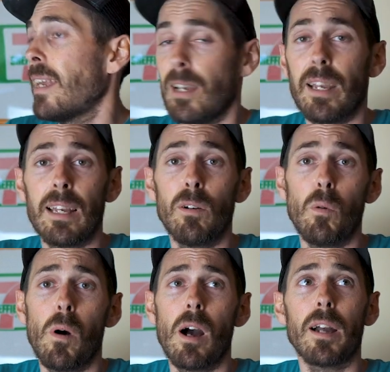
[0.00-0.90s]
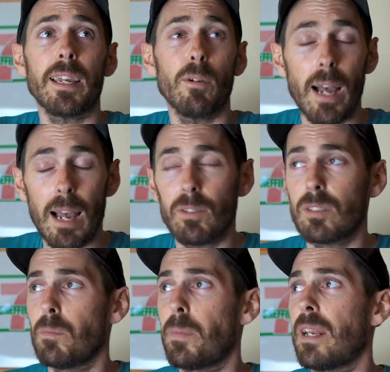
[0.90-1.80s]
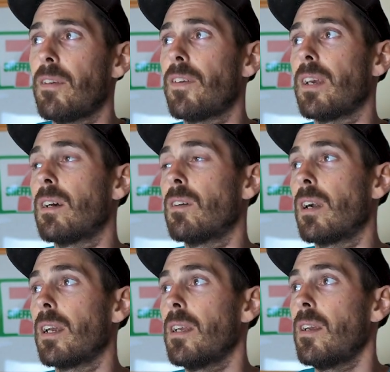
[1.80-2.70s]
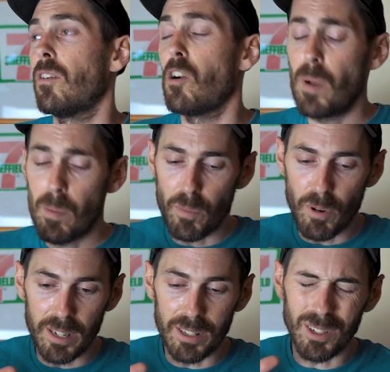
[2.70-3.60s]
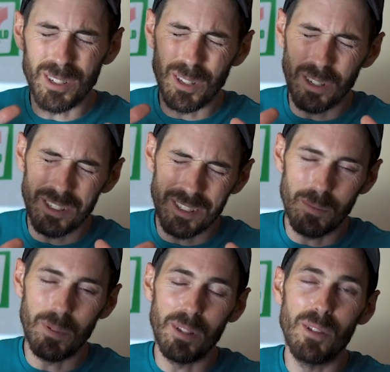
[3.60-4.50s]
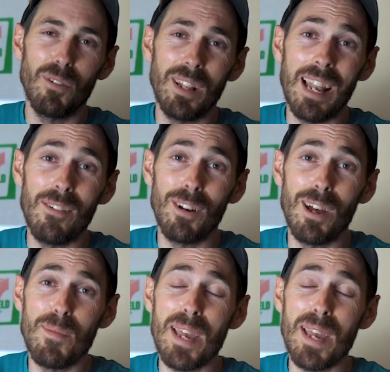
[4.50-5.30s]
It will work, it will have some benefit, all right? Remembering that the level I'm